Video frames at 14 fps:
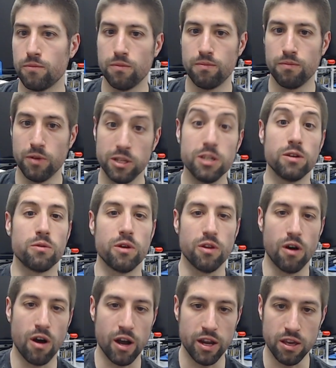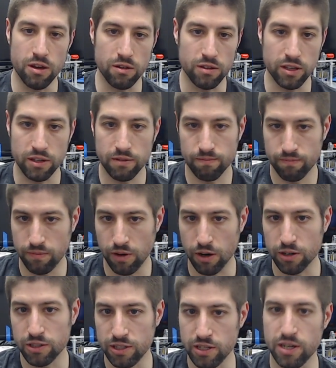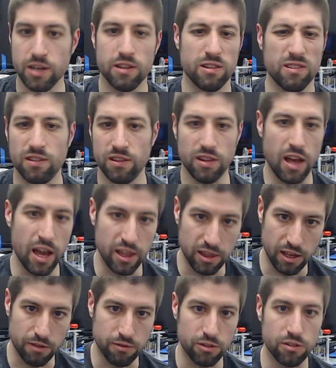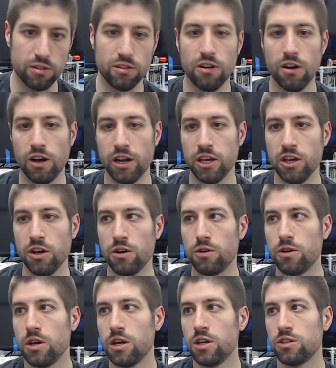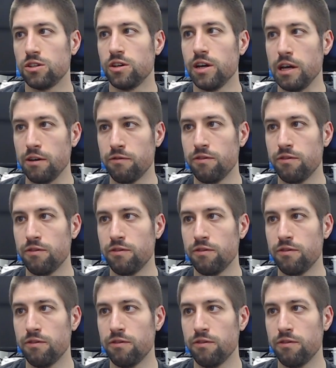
when dealing with audio, like RCA, line level audio. So you have